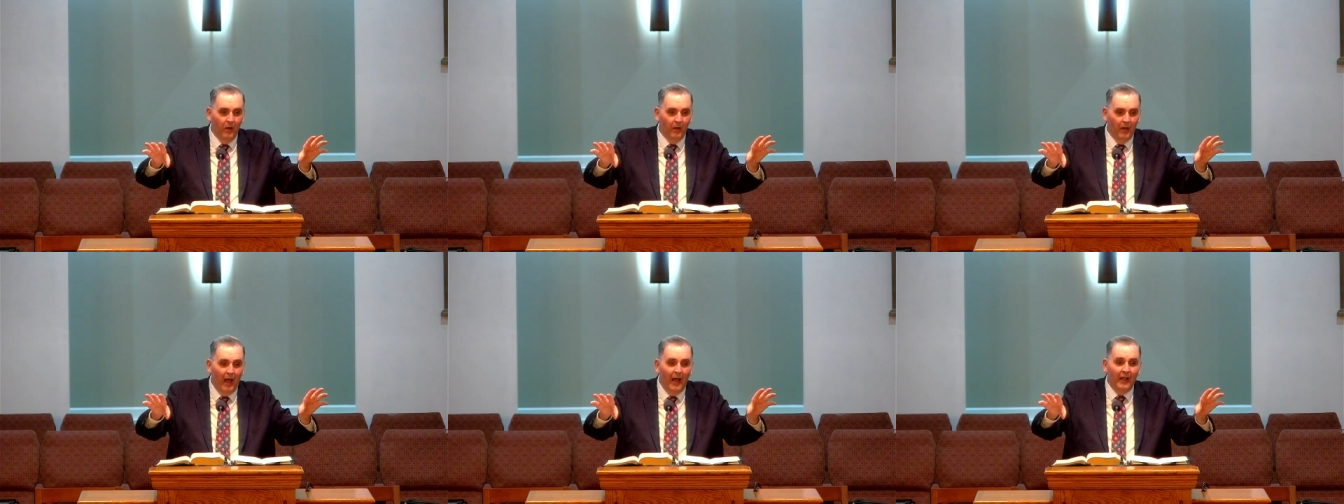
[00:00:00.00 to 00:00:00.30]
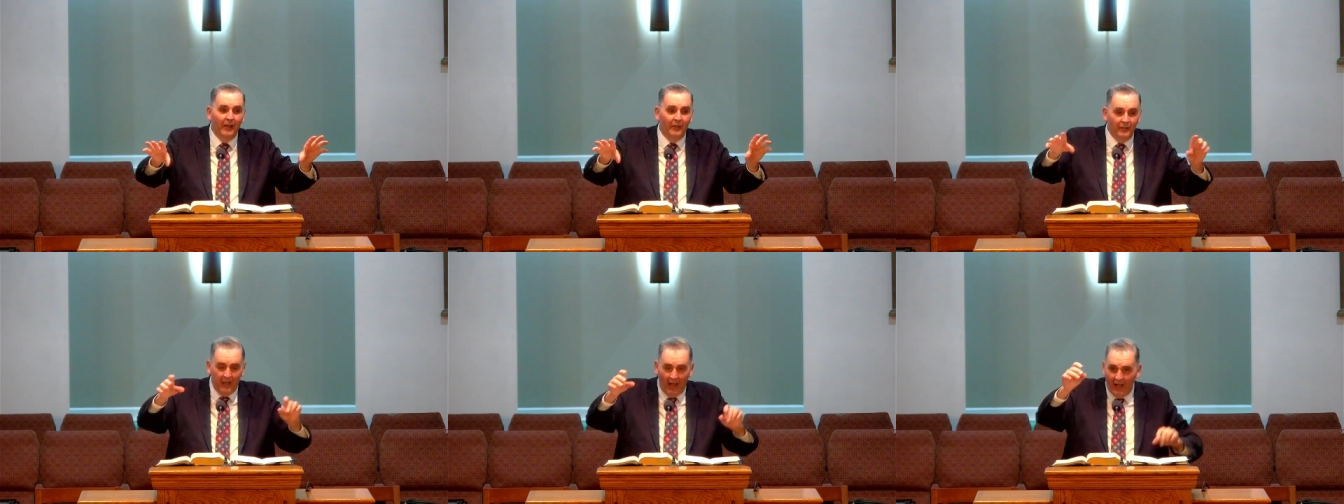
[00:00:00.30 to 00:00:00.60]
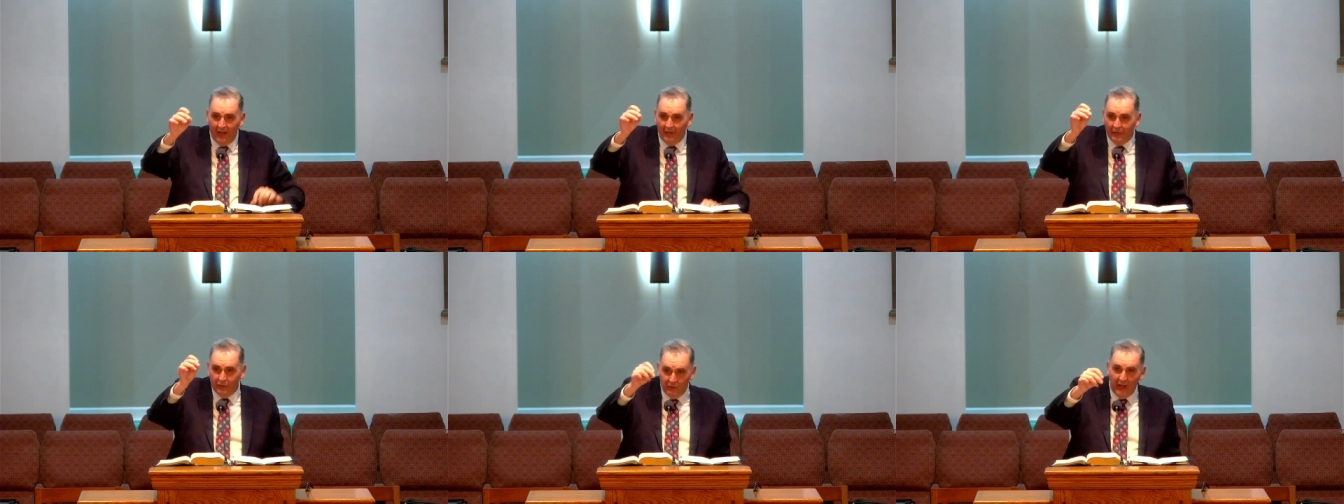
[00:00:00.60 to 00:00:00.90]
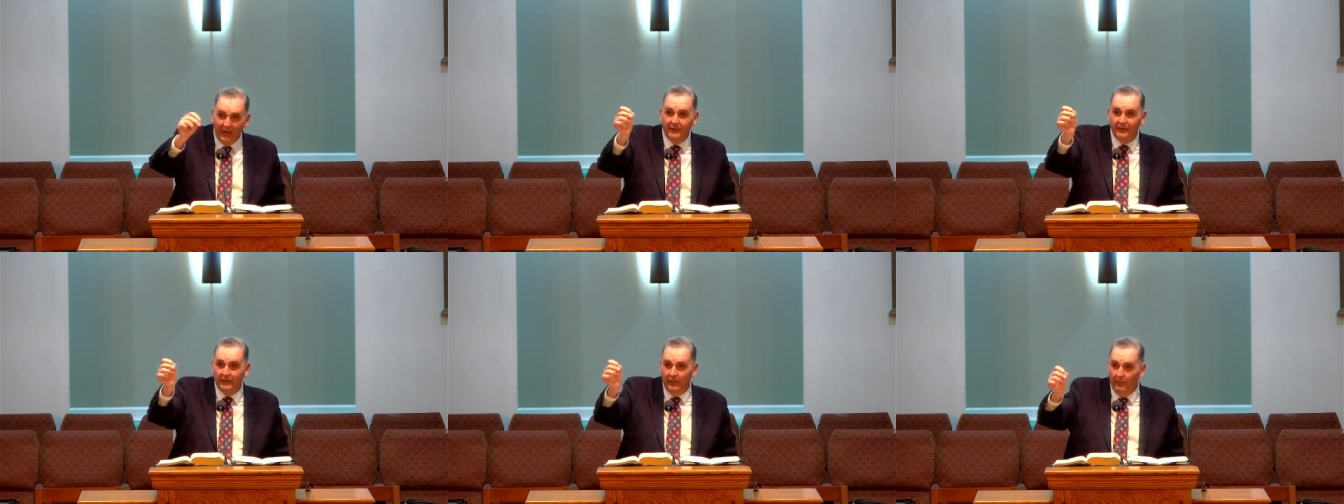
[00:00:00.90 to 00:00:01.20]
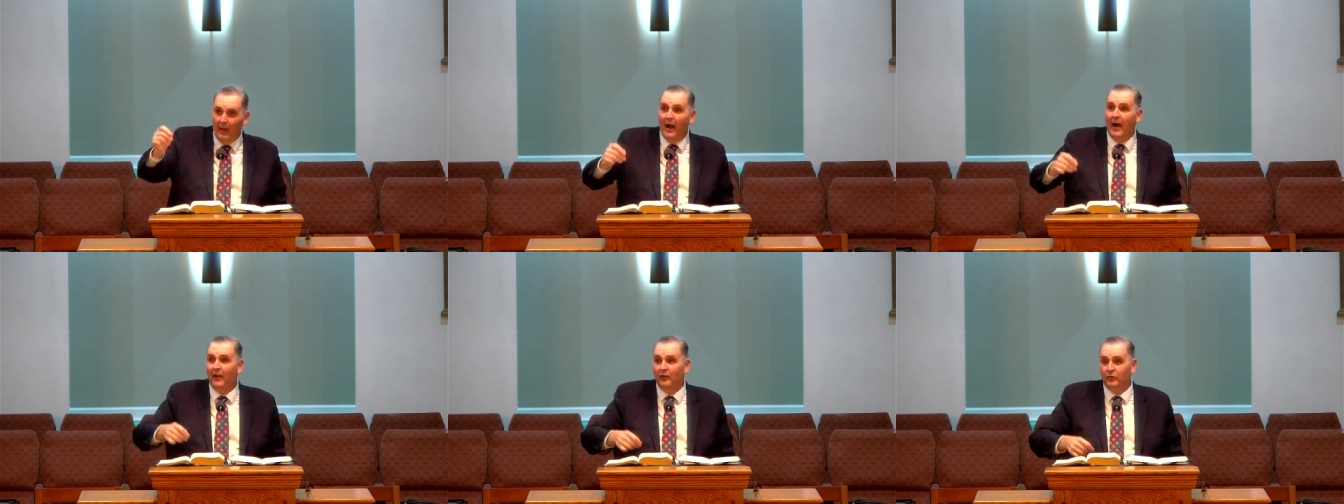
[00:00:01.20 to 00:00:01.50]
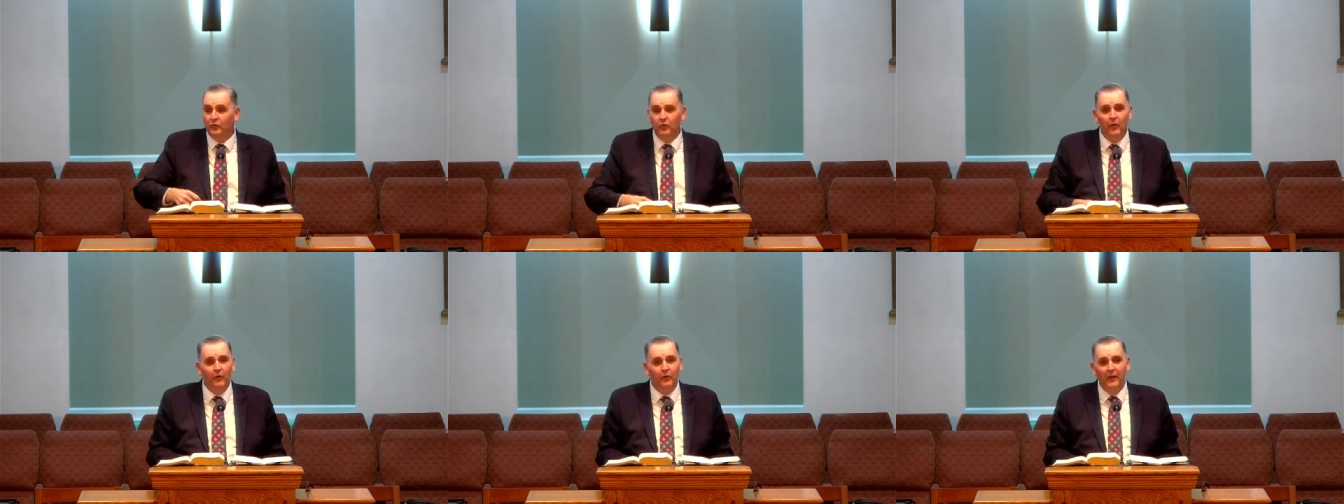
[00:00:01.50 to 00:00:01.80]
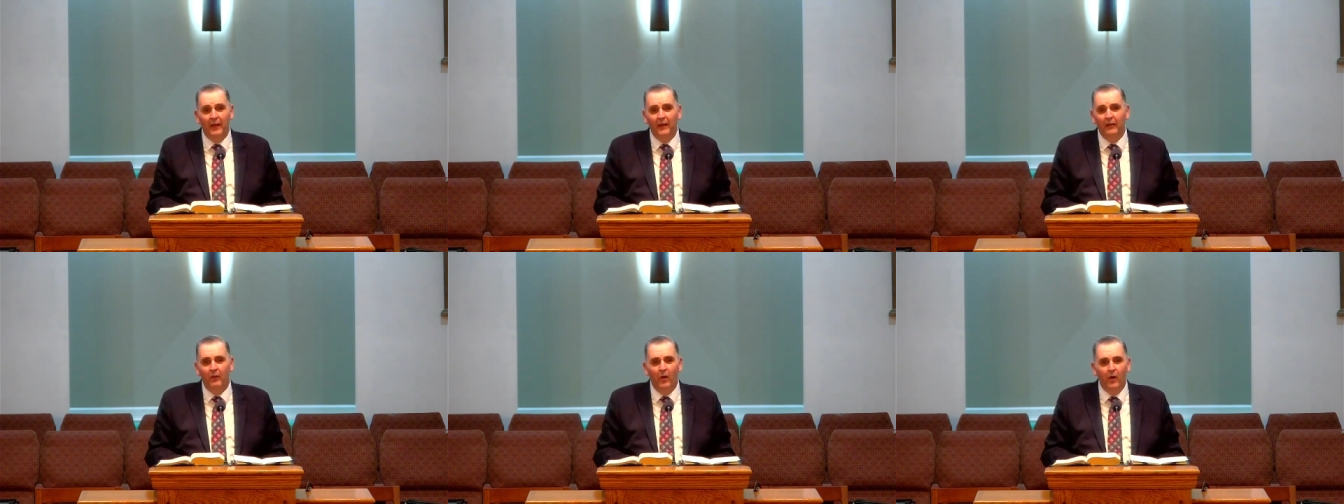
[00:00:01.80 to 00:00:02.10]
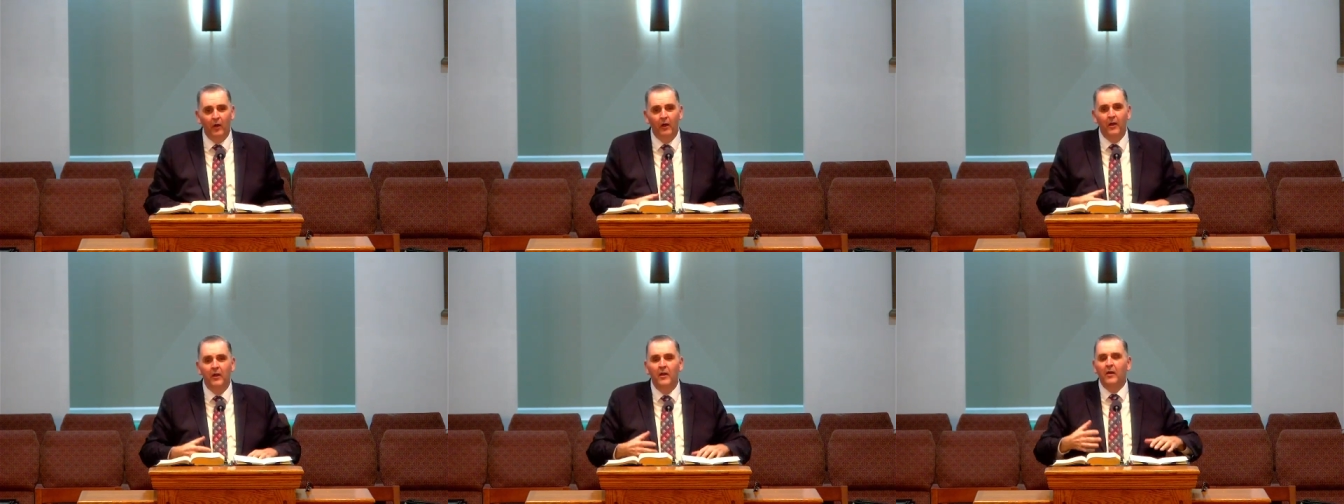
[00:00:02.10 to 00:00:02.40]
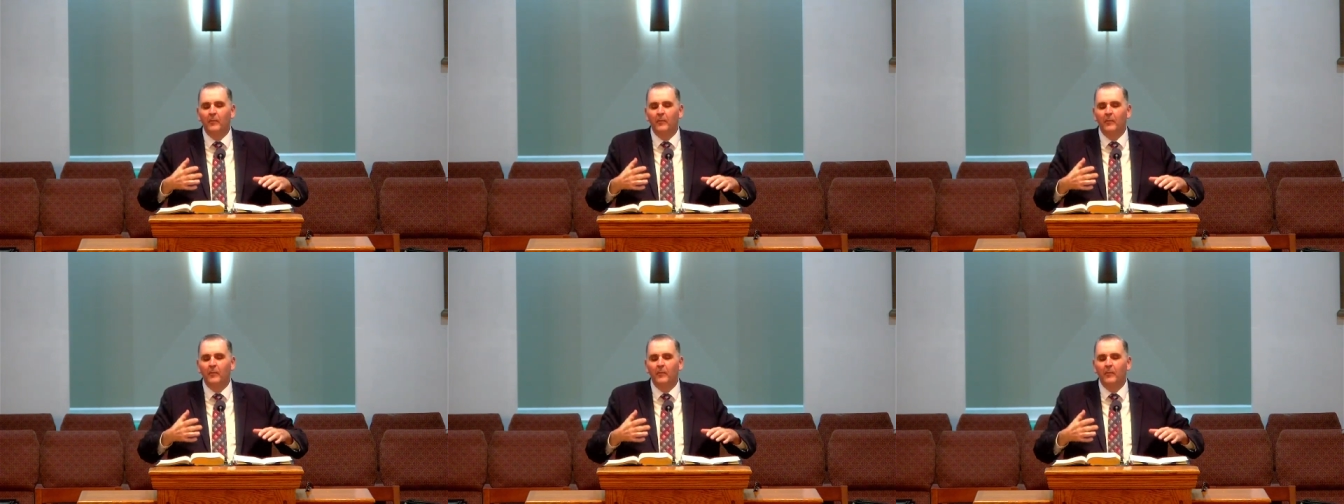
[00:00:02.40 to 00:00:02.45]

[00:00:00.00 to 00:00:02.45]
I'll, I'll check the box all day long.